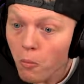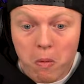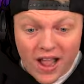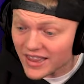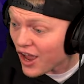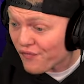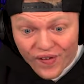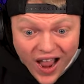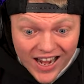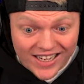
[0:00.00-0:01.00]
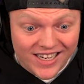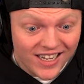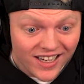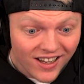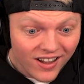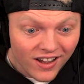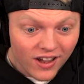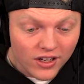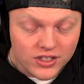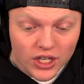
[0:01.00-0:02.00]
What the fuck?
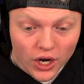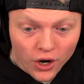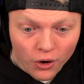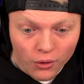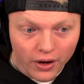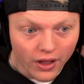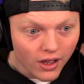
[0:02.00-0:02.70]
Dude,